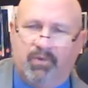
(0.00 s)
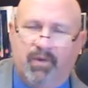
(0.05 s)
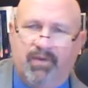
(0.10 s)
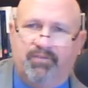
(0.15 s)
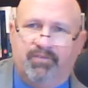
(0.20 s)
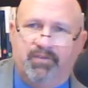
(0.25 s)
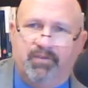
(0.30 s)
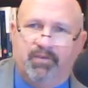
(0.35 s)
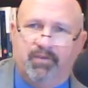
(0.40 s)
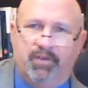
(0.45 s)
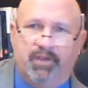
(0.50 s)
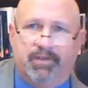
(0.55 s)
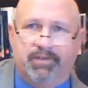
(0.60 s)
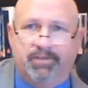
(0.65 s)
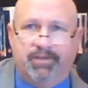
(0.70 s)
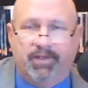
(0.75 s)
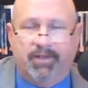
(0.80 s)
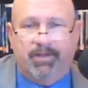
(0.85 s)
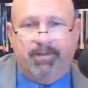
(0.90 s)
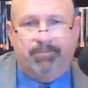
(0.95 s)
I feel
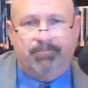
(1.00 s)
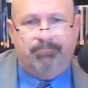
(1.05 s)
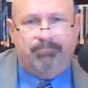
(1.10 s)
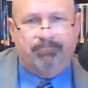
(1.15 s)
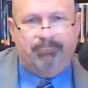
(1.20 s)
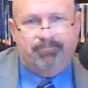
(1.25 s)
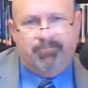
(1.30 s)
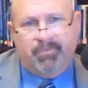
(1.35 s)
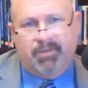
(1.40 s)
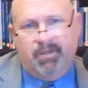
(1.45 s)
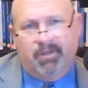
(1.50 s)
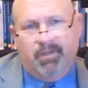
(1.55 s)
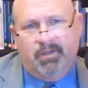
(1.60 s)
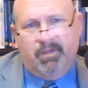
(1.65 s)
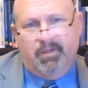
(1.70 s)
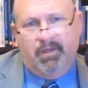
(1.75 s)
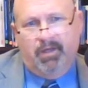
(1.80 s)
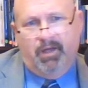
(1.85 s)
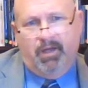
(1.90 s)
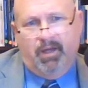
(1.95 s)
that
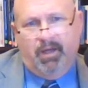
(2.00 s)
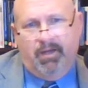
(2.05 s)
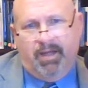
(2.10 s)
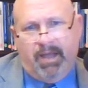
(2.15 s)
an